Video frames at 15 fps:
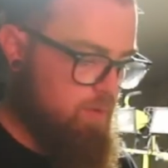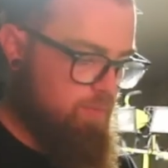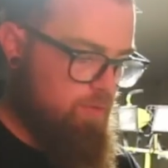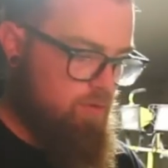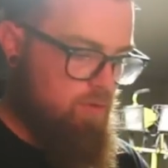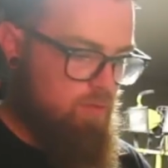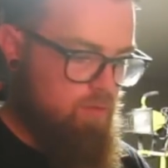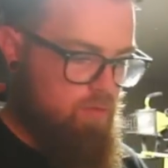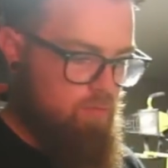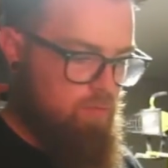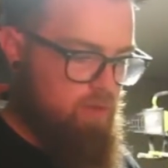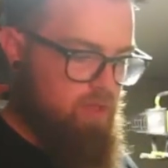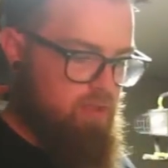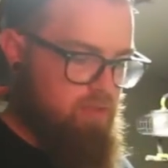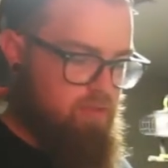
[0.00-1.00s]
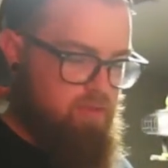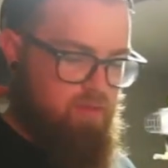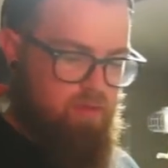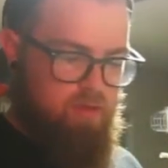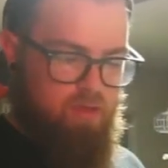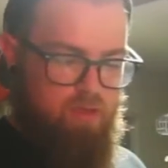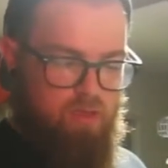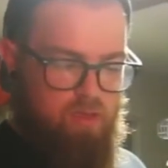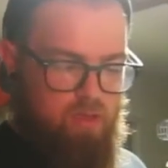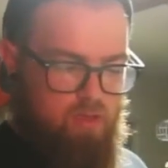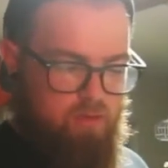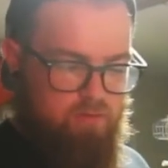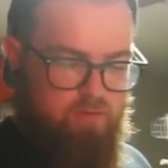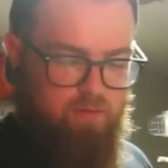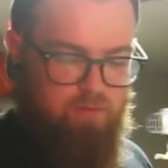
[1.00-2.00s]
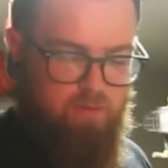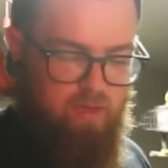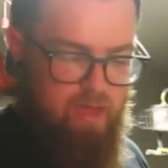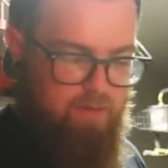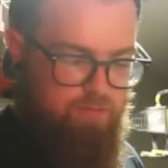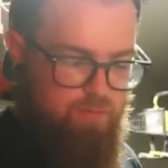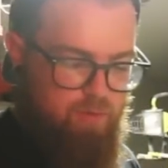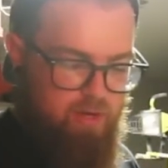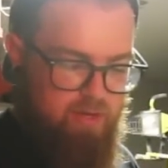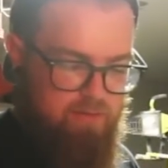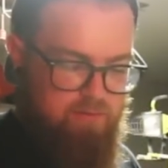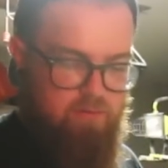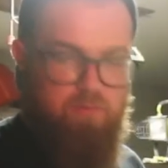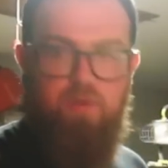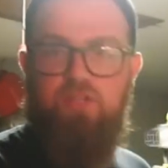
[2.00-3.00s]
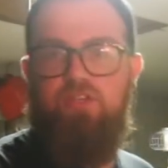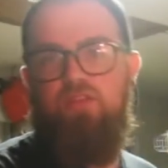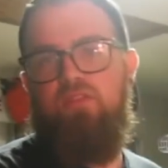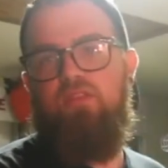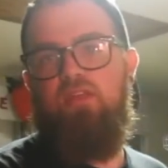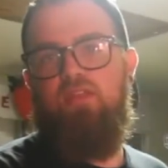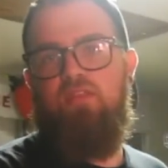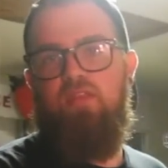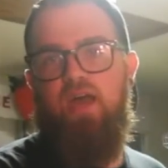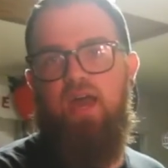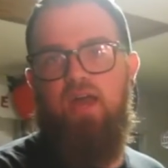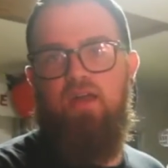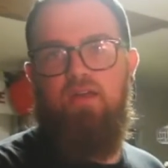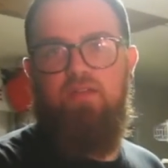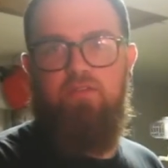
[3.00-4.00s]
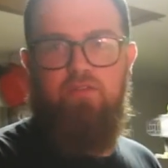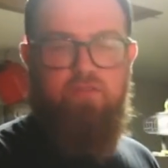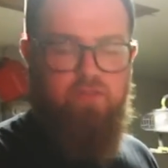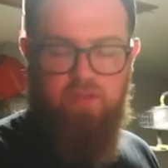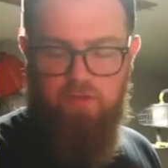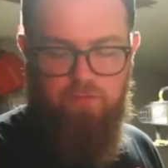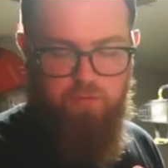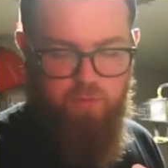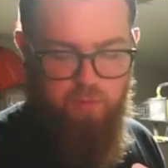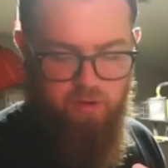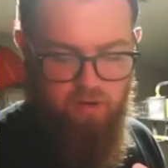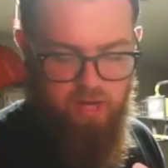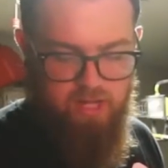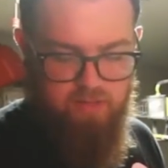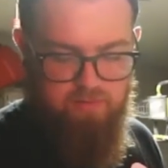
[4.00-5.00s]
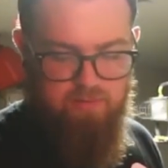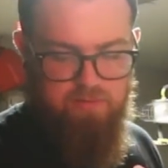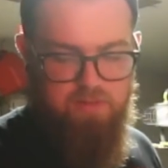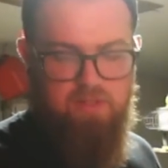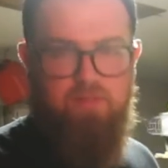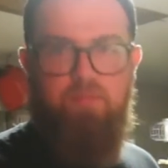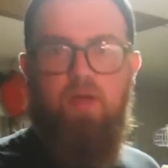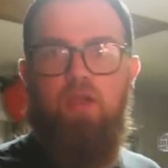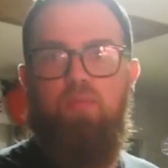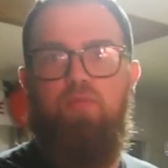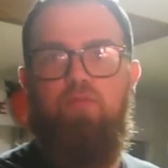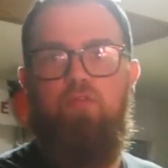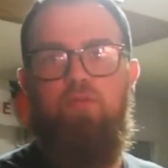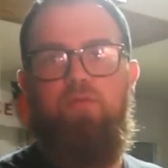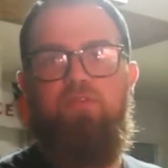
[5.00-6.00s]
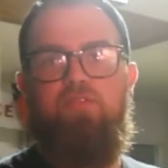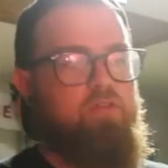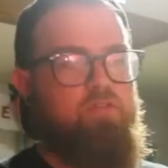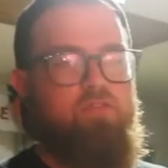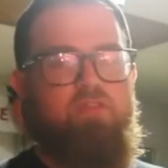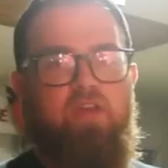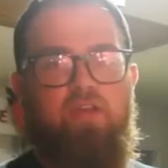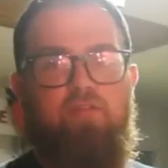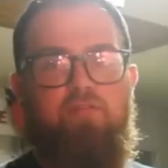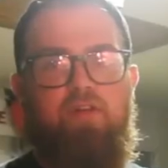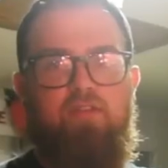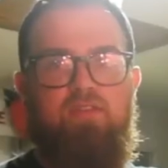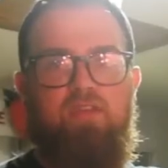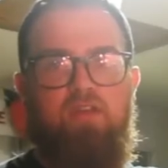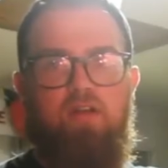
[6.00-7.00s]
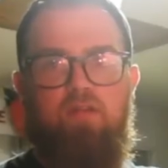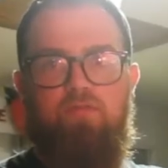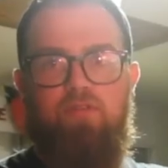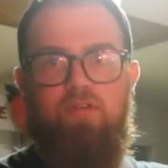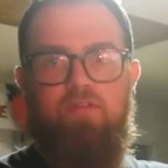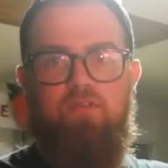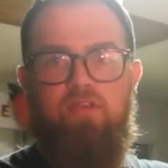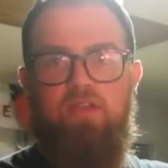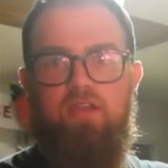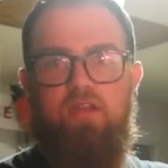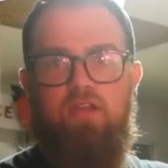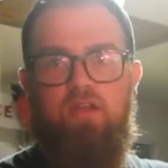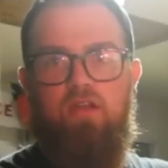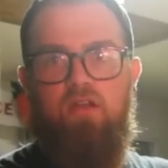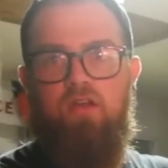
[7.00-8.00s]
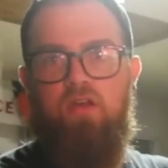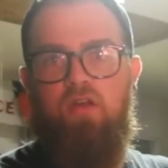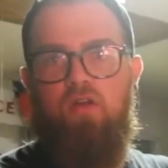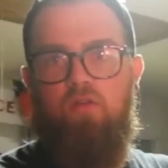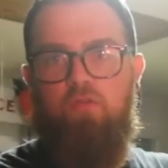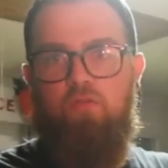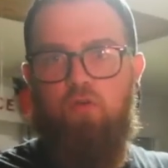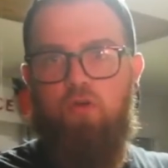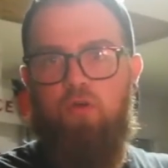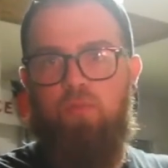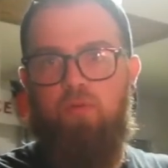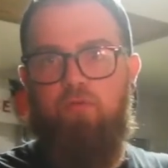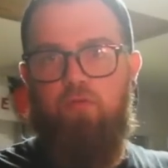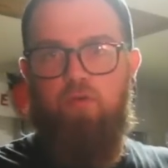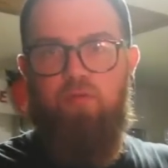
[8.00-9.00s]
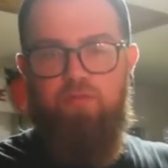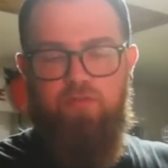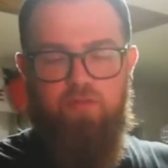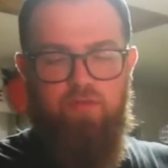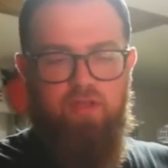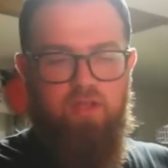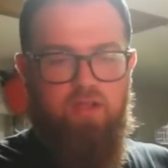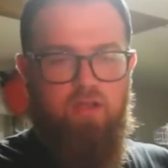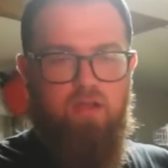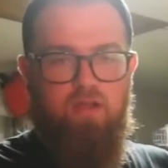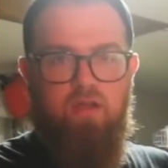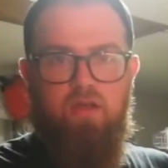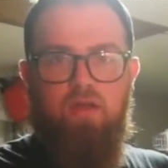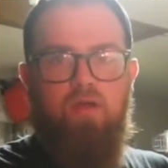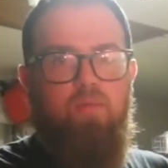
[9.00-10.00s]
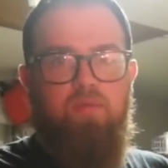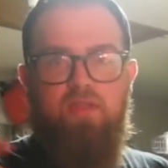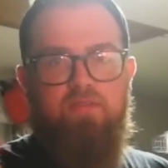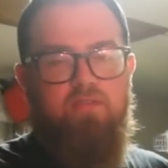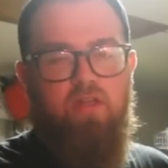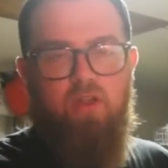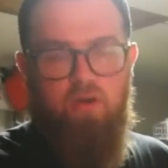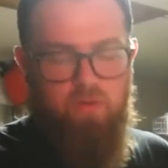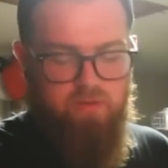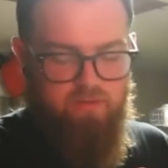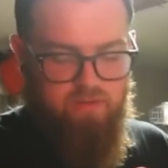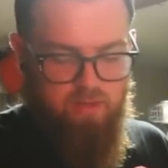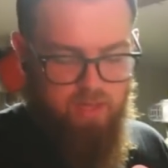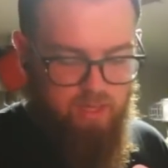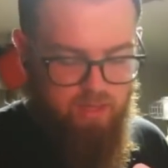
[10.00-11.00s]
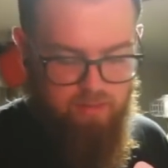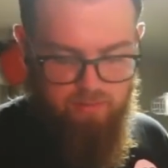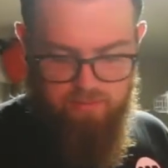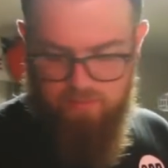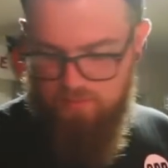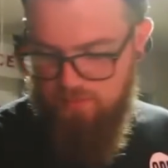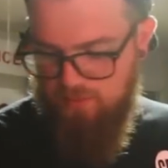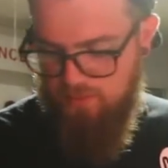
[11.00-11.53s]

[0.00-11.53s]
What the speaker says: people with aftermarket suspension think that stiff spring rates lead to better performance because you're sacrificing comfort over here for performance over here. But that's not always the case.